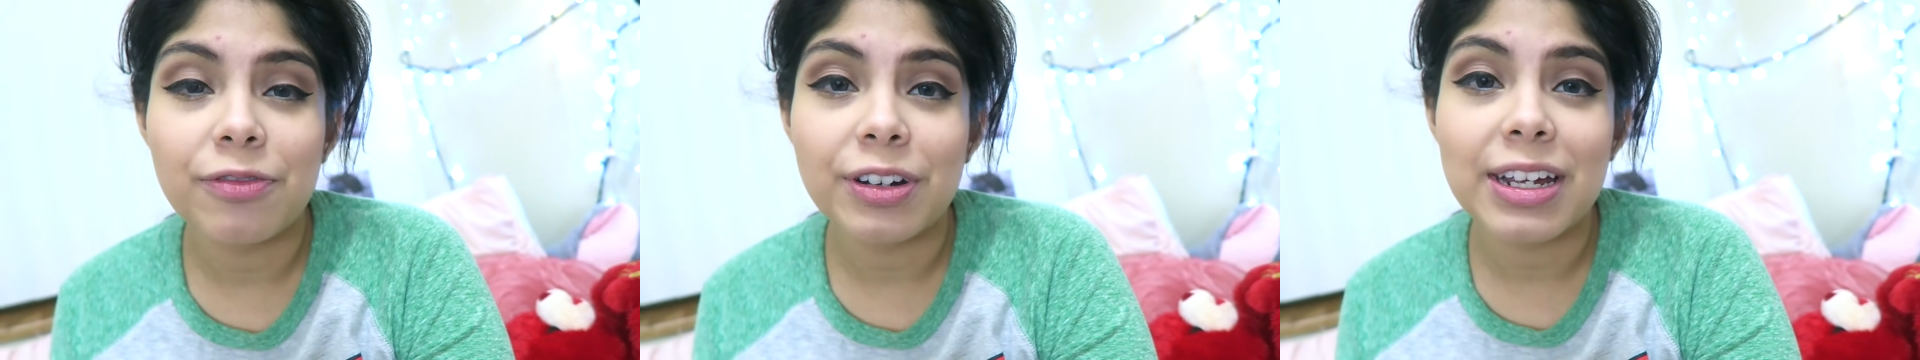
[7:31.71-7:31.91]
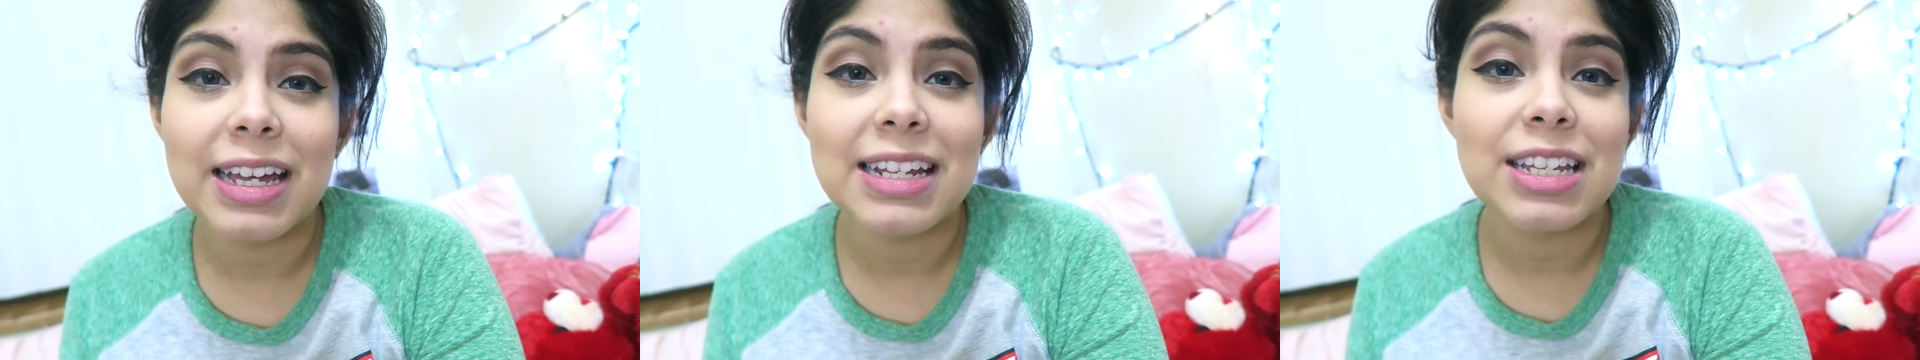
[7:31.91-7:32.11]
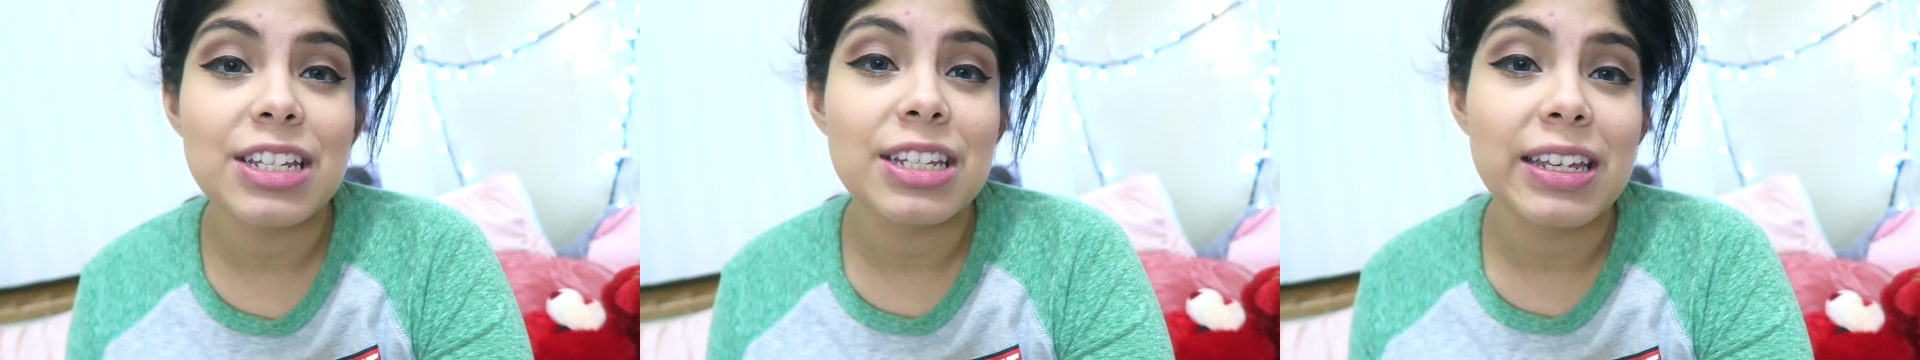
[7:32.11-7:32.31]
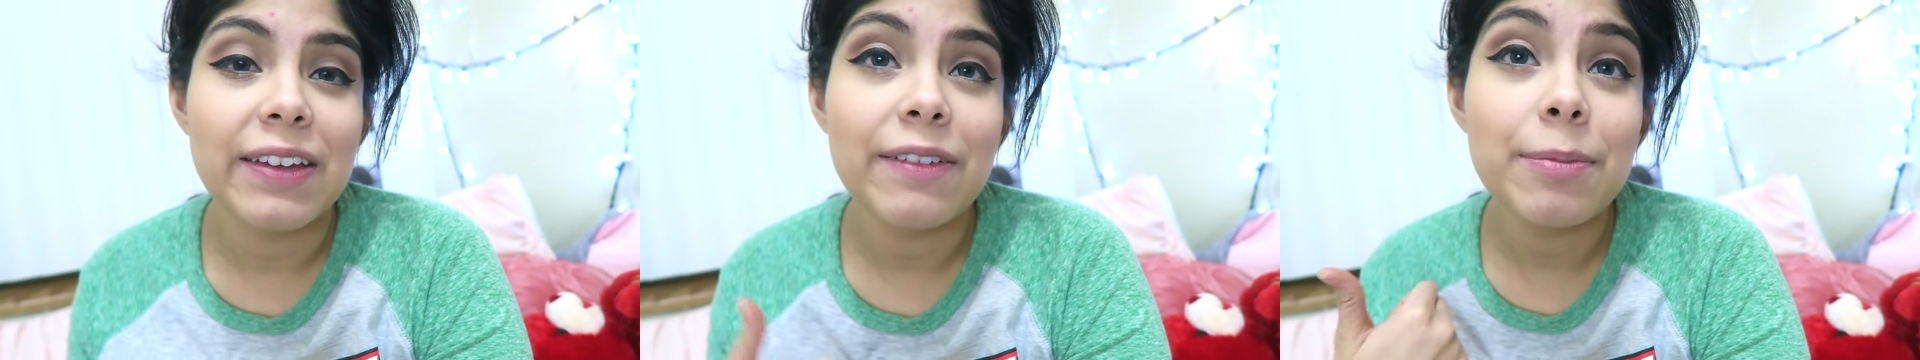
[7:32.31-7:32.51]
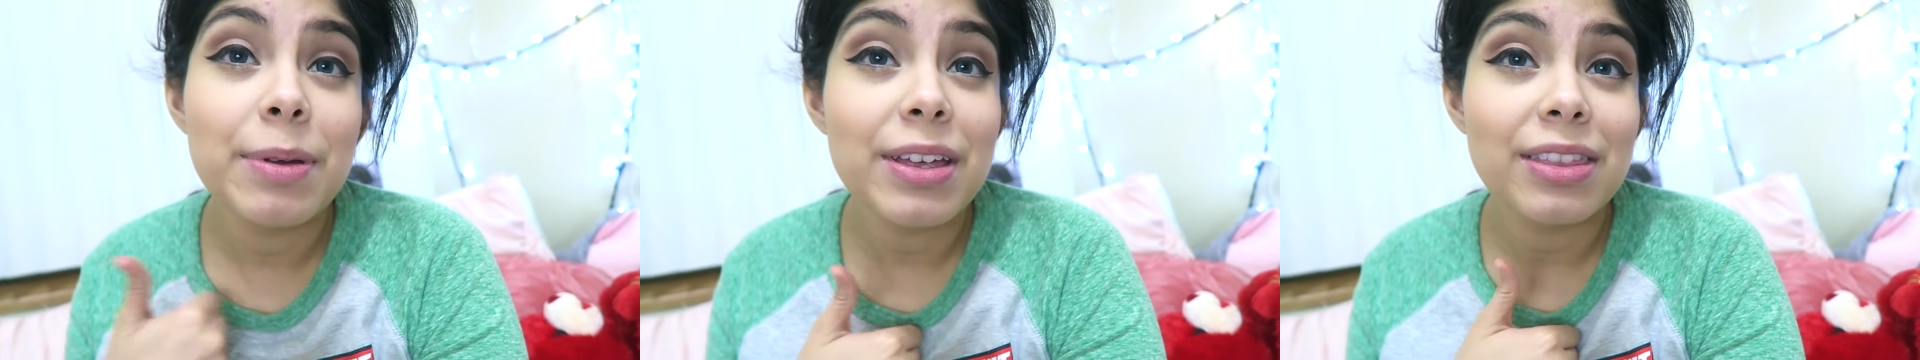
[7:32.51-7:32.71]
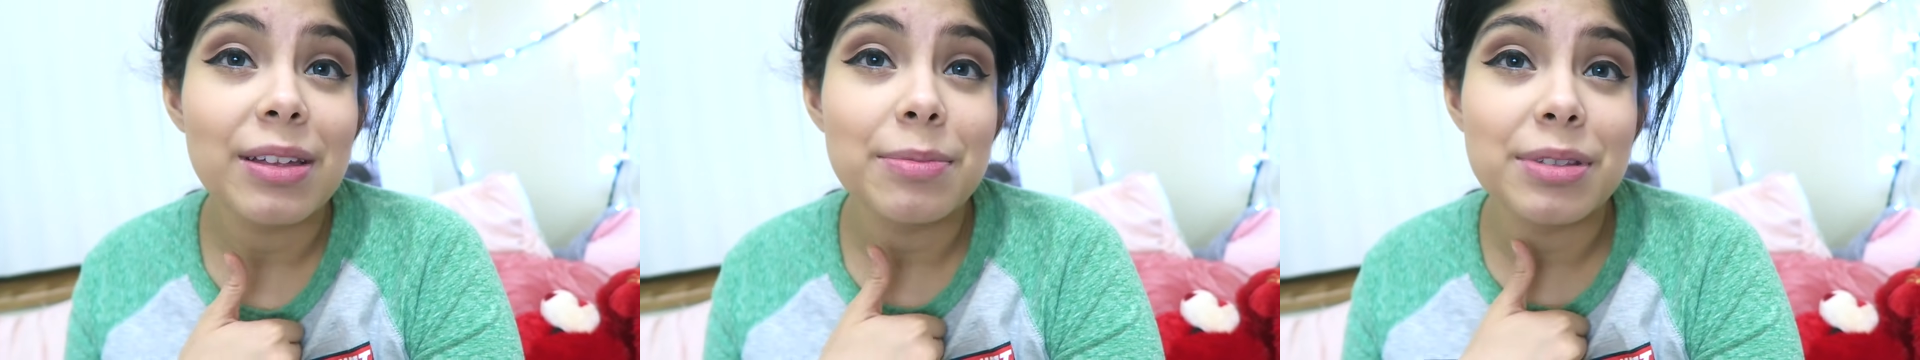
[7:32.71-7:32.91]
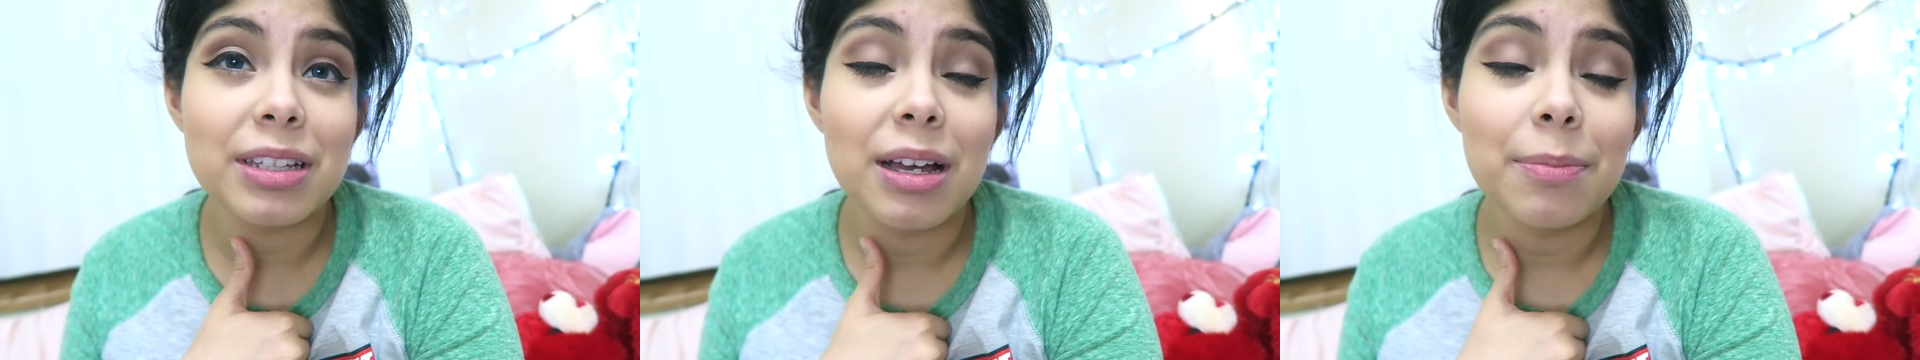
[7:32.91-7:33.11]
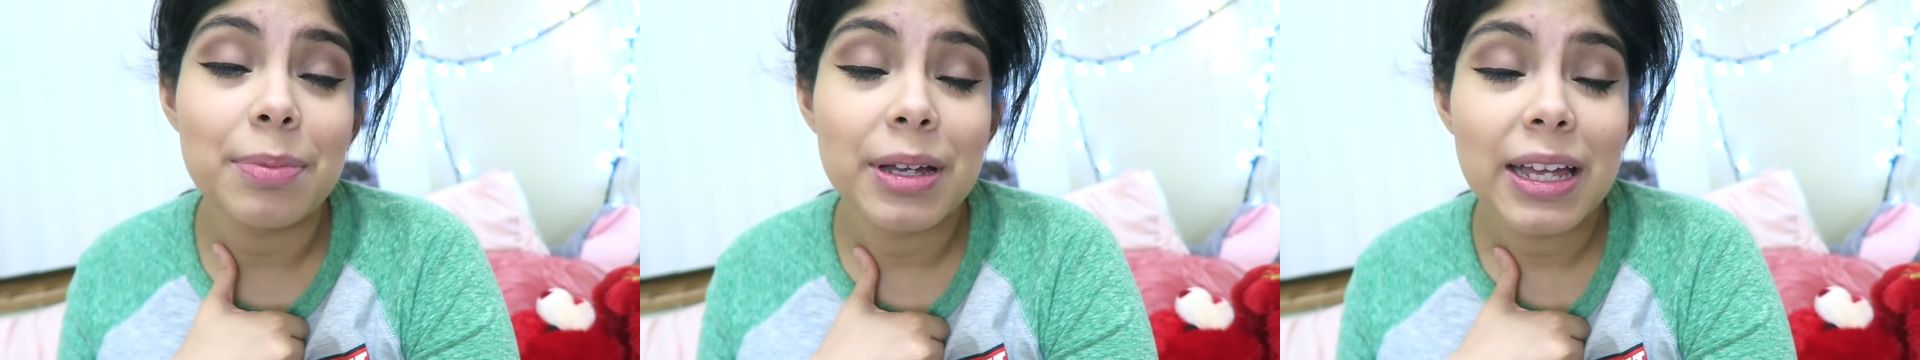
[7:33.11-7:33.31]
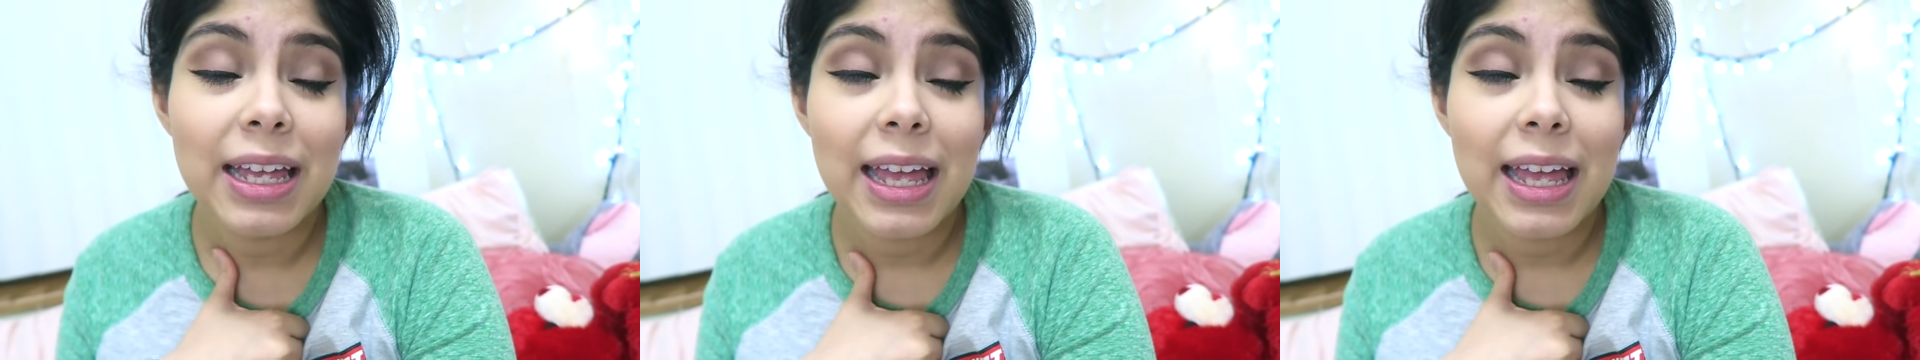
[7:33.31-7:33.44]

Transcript: forget to give a big thumbs up.